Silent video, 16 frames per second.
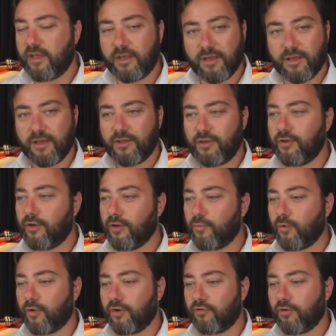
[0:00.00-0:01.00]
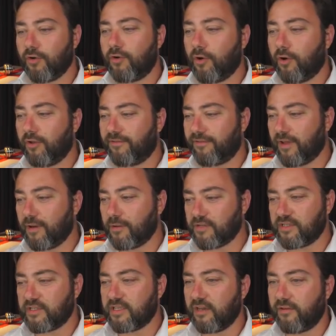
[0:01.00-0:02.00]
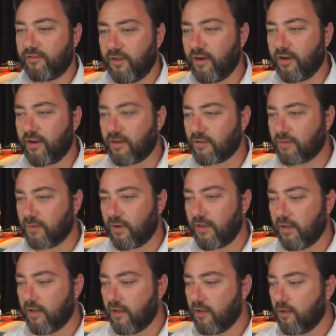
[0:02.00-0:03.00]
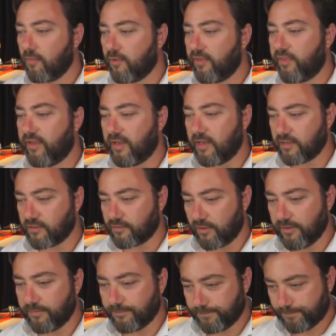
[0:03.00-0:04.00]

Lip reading: you don't want to grow cauliflowers instead of yuccas, right? But the thing is, right,